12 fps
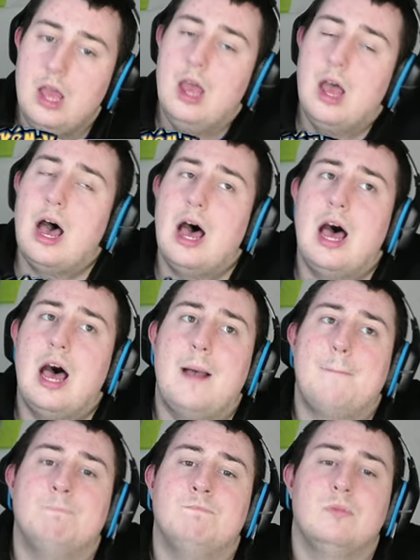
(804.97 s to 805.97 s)
Um,
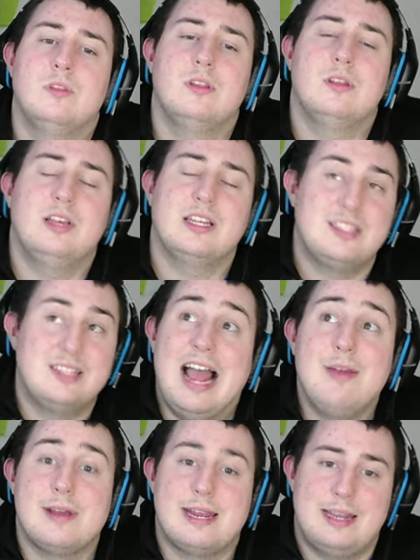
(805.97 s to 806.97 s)
because
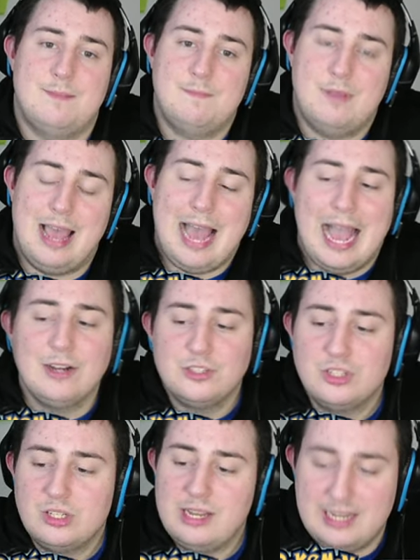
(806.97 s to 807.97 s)
Siren
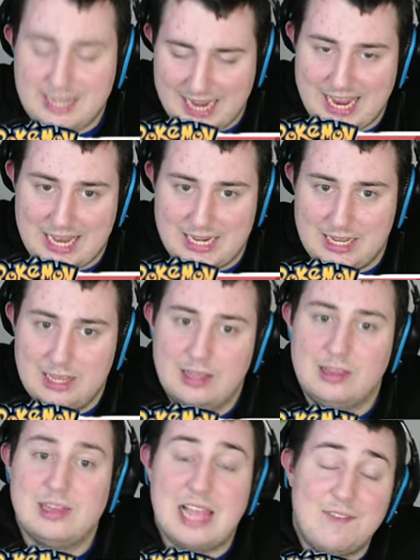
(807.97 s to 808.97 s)
actually did
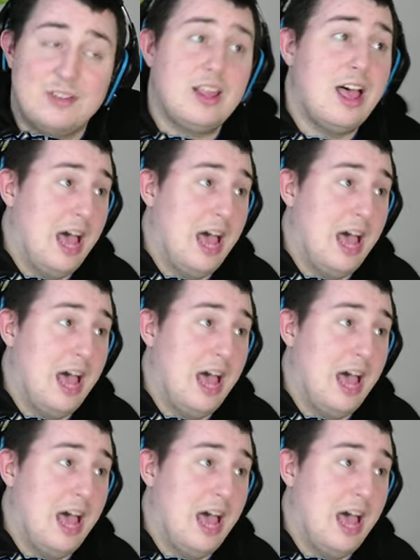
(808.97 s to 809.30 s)
level up